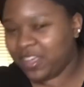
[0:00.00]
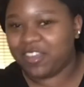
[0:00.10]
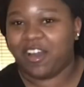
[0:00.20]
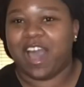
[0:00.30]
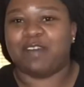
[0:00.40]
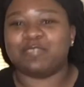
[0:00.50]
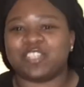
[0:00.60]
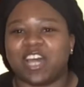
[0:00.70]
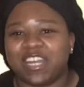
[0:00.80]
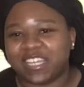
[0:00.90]
Y'all, I was
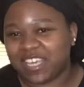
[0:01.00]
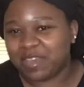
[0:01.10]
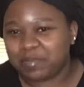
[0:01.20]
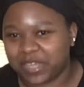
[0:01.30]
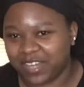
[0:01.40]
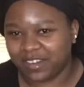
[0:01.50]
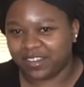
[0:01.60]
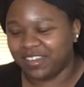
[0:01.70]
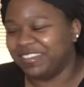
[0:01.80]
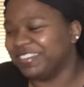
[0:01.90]
trying to keep it in the
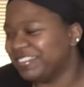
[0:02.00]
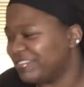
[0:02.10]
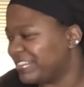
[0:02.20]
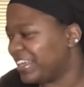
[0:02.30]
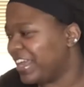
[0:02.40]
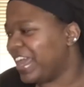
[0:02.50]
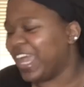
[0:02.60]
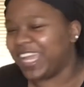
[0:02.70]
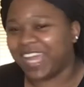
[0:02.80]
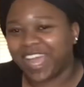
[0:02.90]

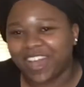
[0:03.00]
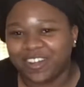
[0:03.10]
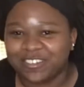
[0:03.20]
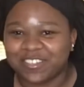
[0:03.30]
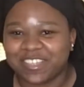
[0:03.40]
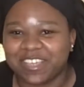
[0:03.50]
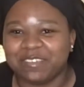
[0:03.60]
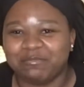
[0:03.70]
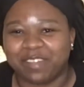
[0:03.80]
in that color scheme,